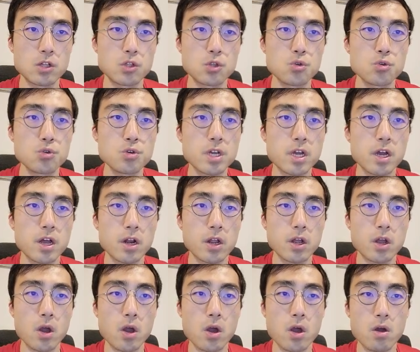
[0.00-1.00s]
do
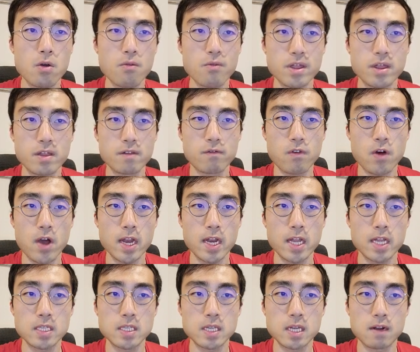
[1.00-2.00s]
concur with the
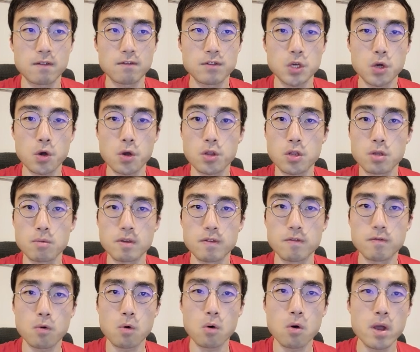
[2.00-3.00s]
findings that I've shown you
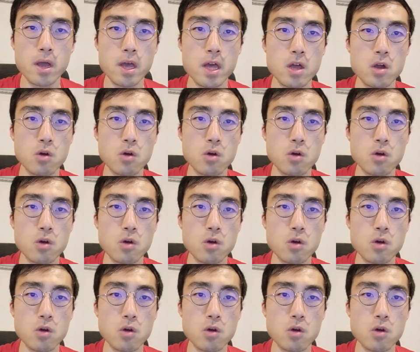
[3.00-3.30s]
before,